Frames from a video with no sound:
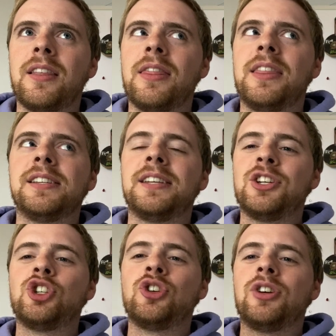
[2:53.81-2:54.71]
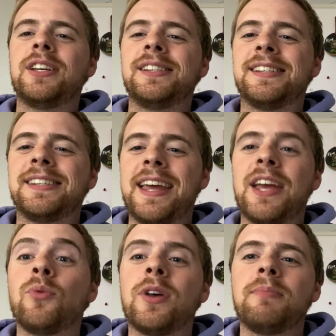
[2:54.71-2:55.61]
this issue is
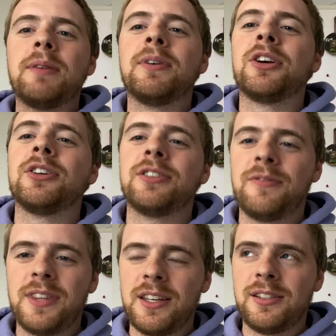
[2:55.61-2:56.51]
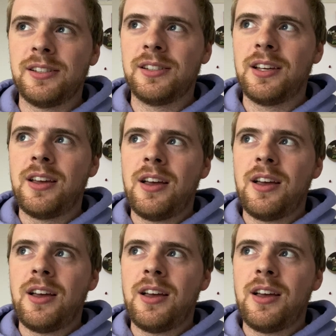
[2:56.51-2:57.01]
staying with me because of this.